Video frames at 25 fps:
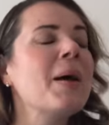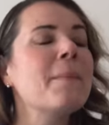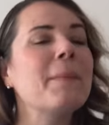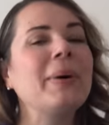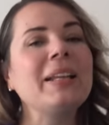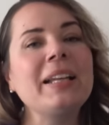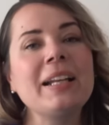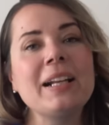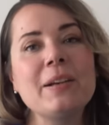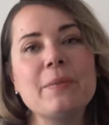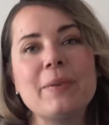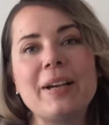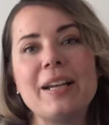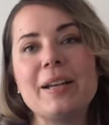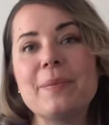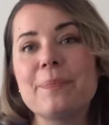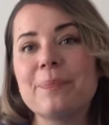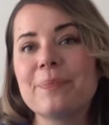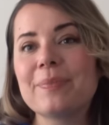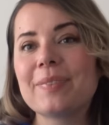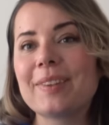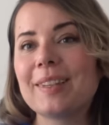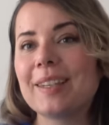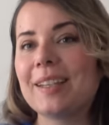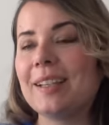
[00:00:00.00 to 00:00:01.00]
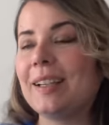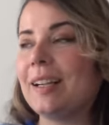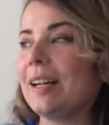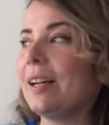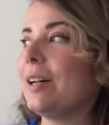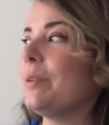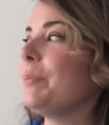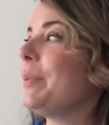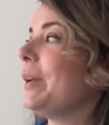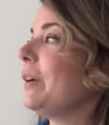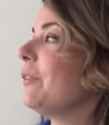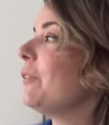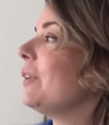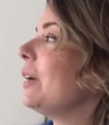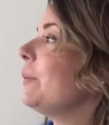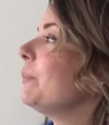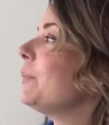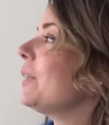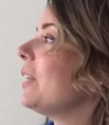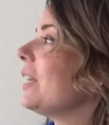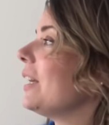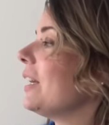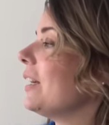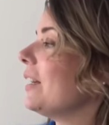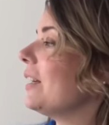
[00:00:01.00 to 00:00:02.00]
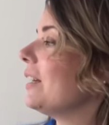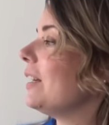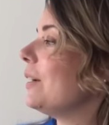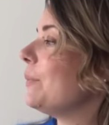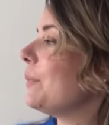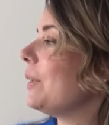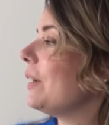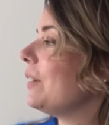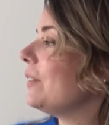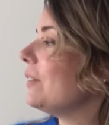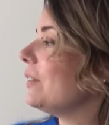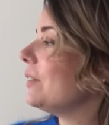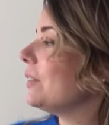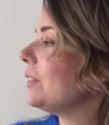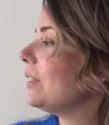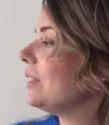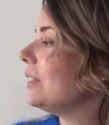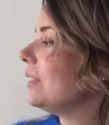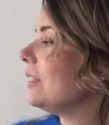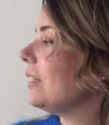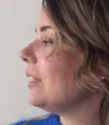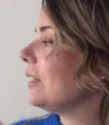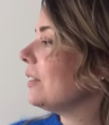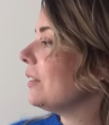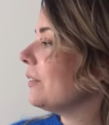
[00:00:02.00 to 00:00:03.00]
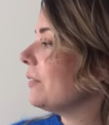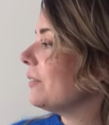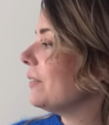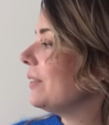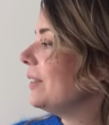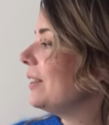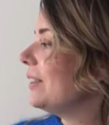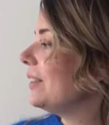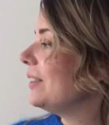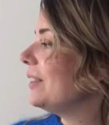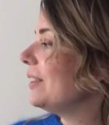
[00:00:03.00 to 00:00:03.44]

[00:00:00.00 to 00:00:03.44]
But anyway, I've been rambling about a lot of